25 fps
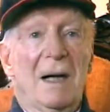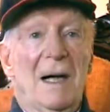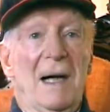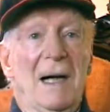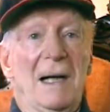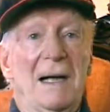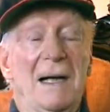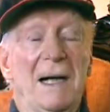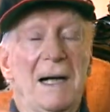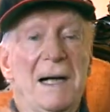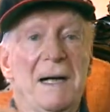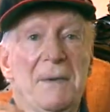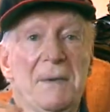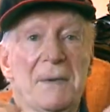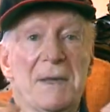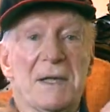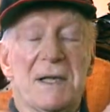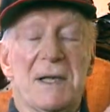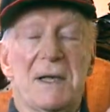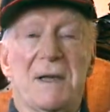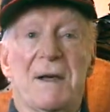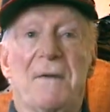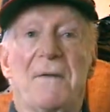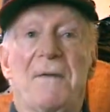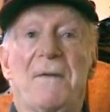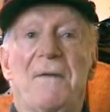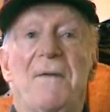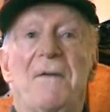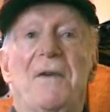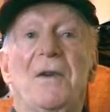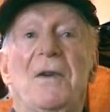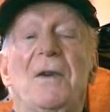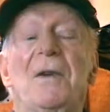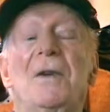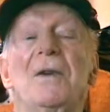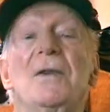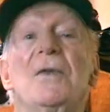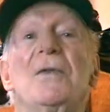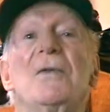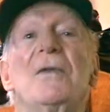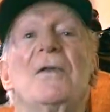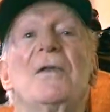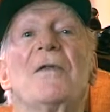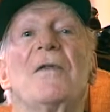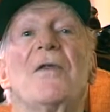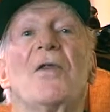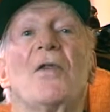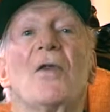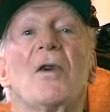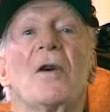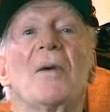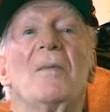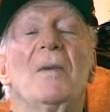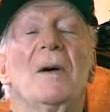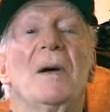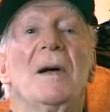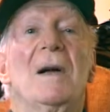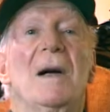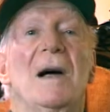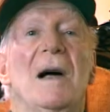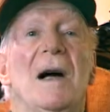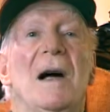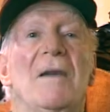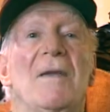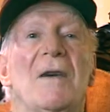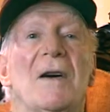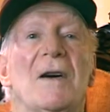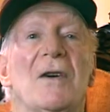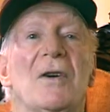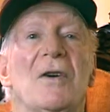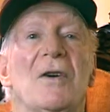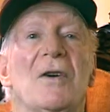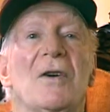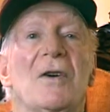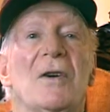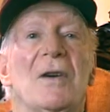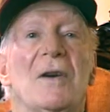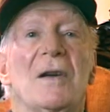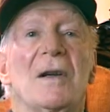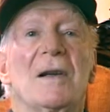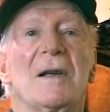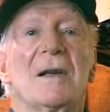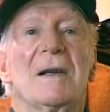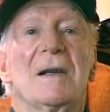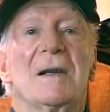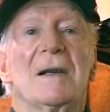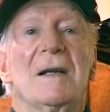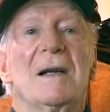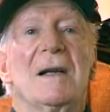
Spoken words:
and he was in the full uniform of a colonel